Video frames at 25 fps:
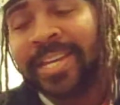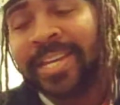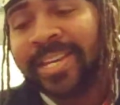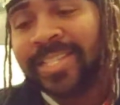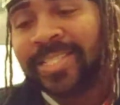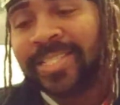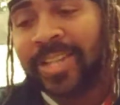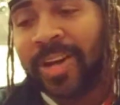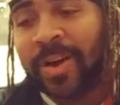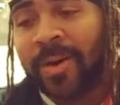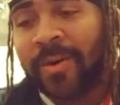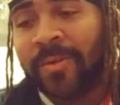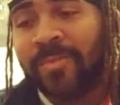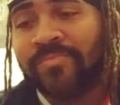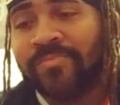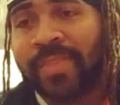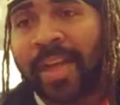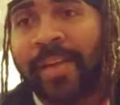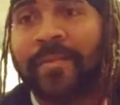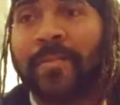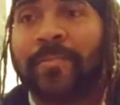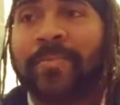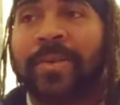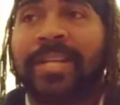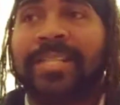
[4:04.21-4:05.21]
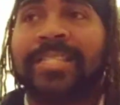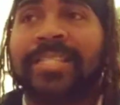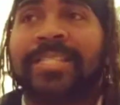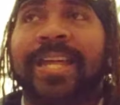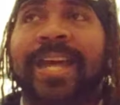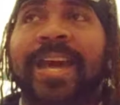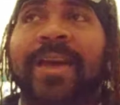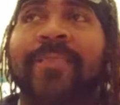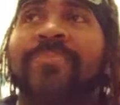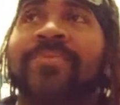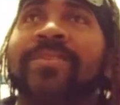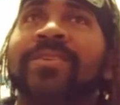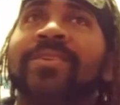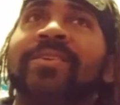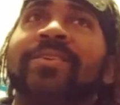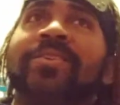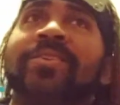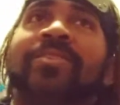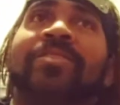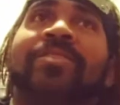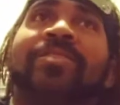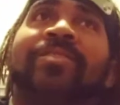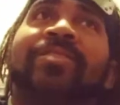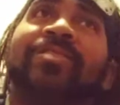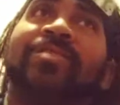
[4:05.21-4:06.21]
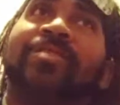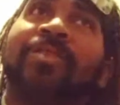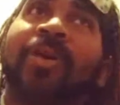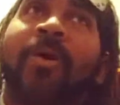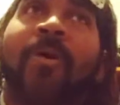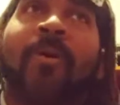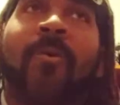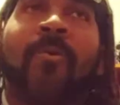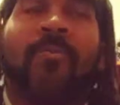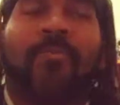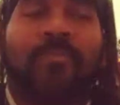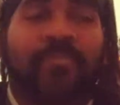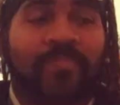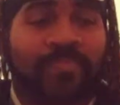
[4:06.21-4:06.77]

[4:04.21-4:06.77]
So definitely praise to that. So,